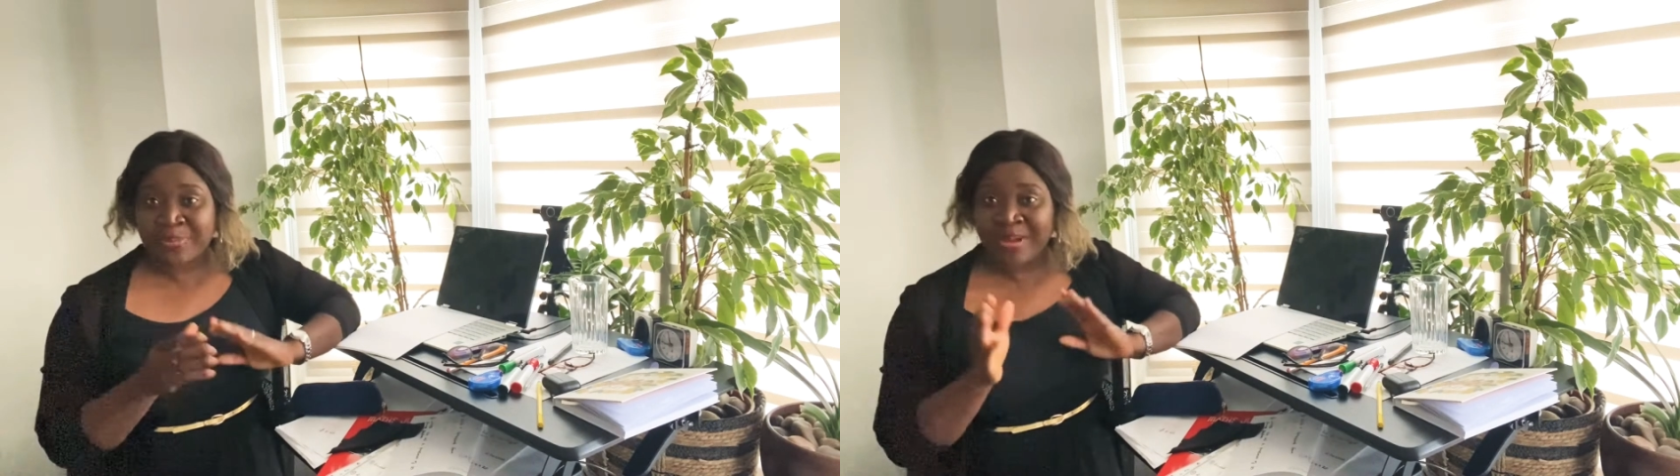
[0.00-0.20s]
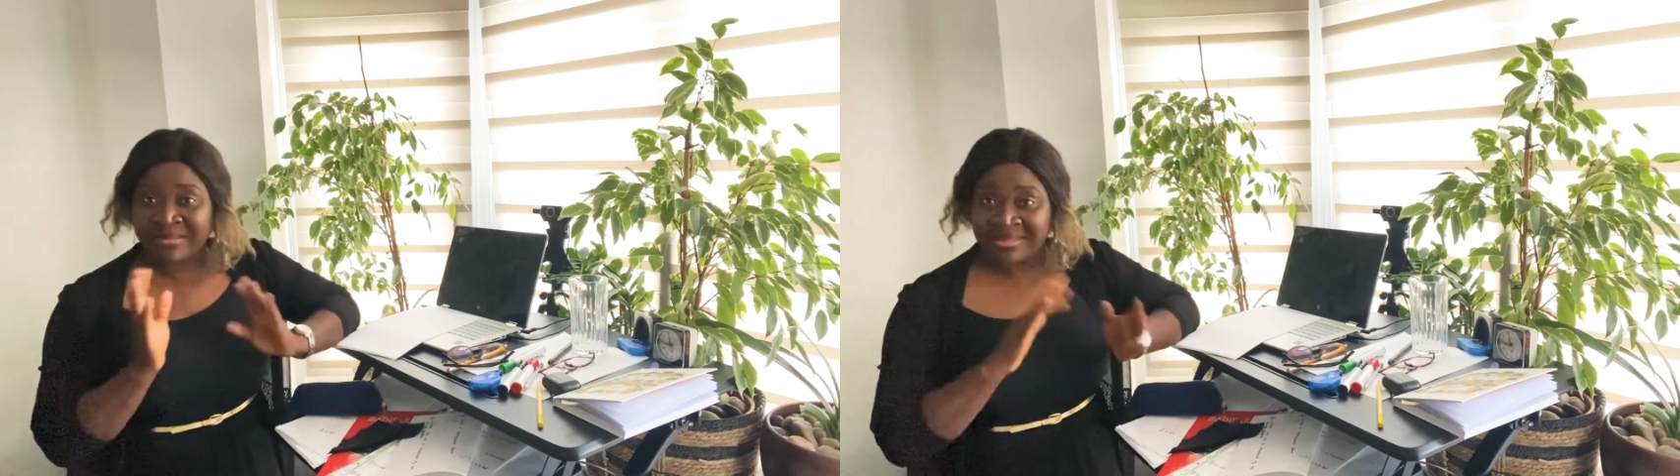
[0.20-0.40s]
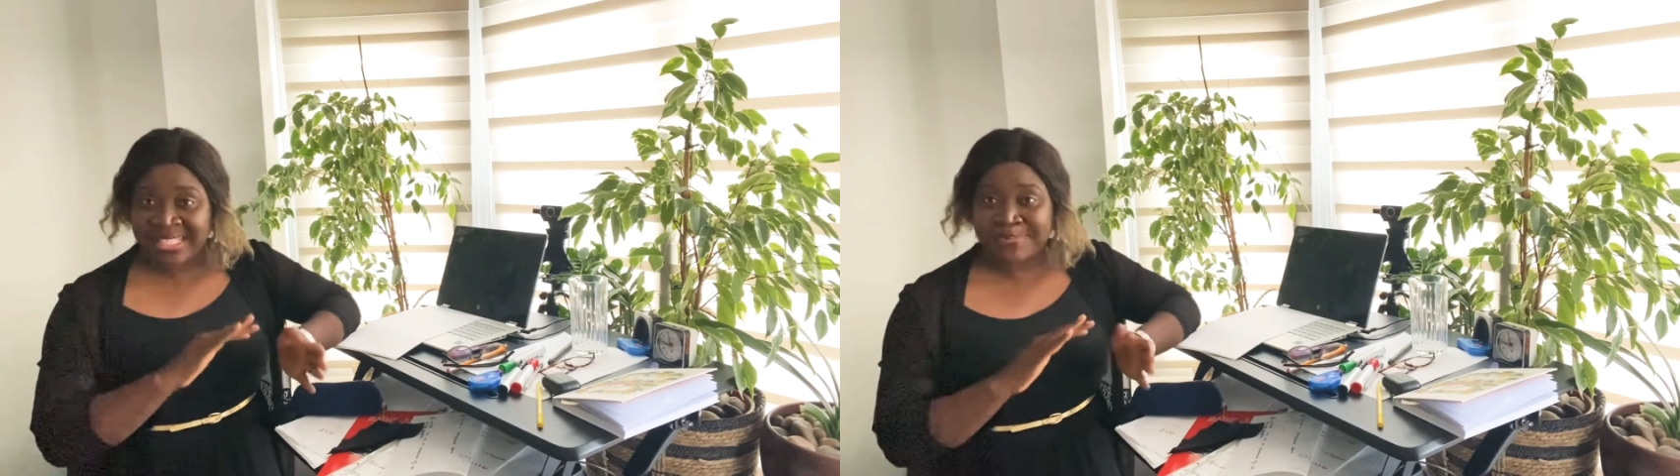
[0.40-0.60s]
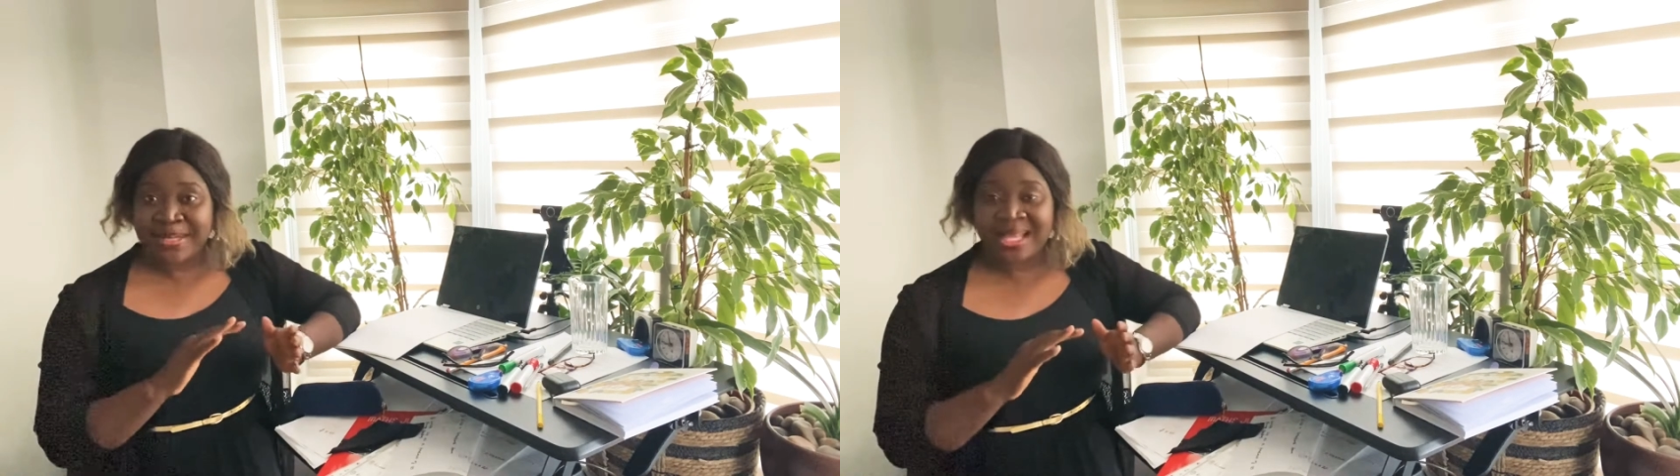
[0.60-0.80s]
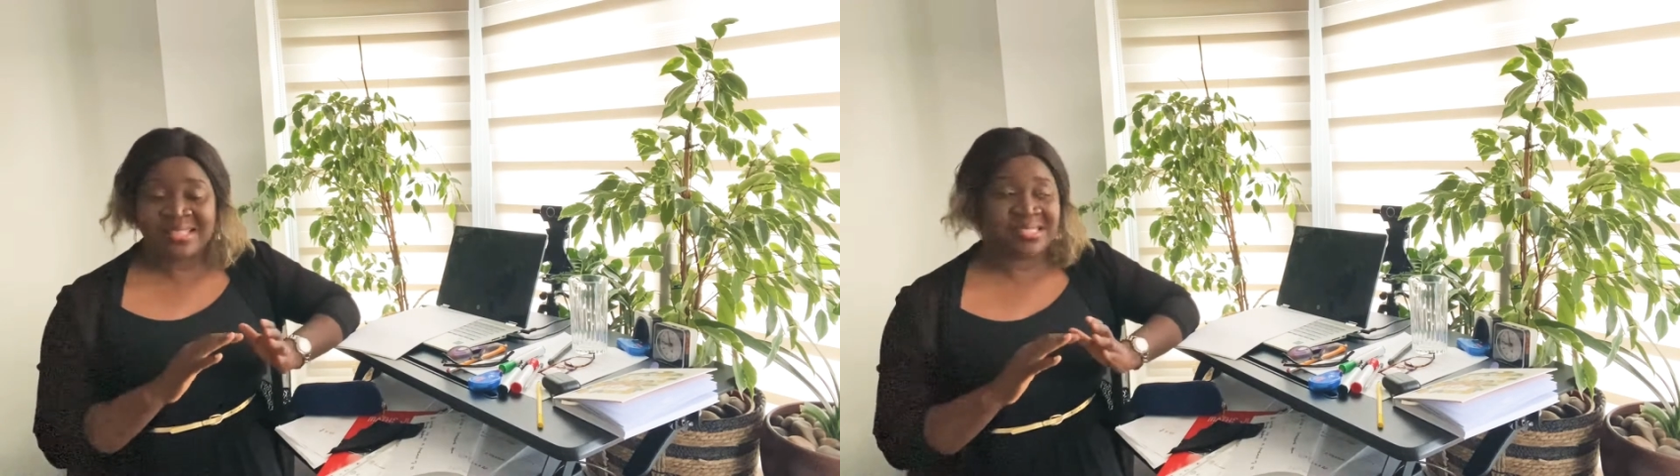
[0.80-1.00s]
about these
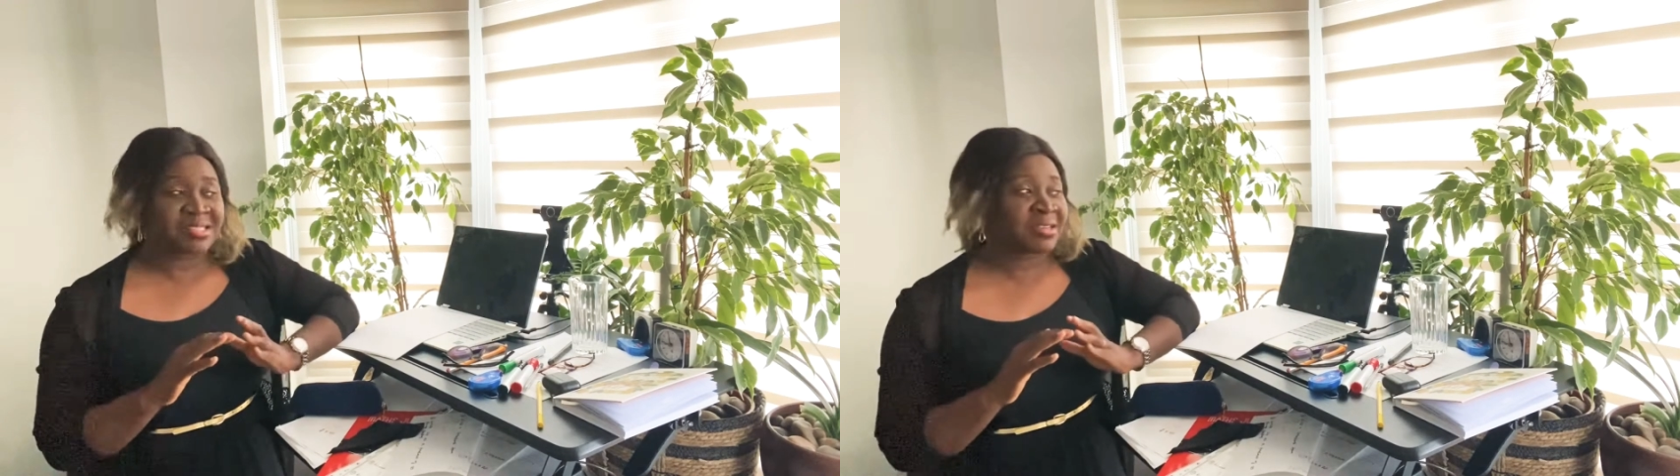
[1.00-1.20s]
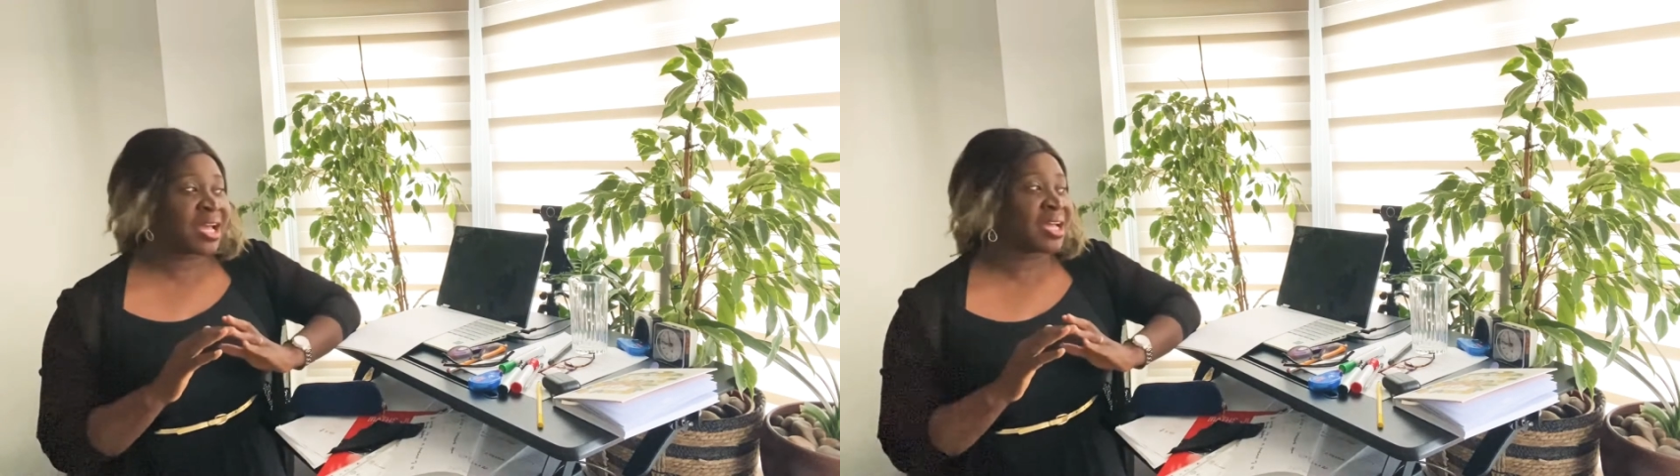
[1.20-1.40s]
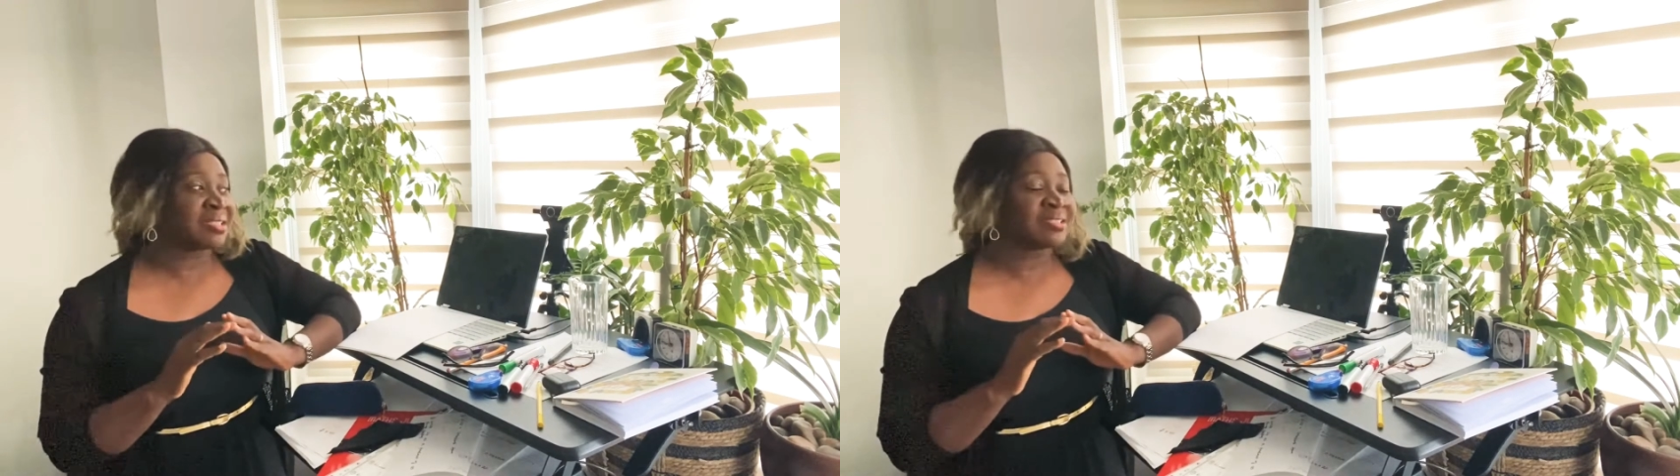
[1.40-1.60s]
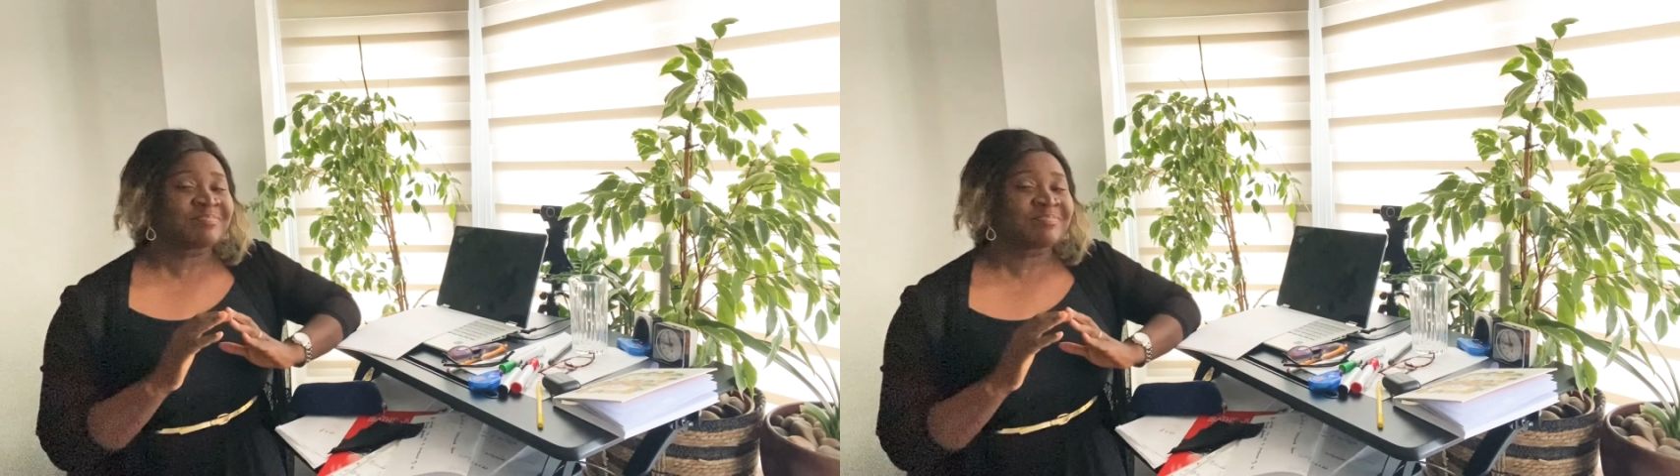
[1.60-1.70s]
plants, you can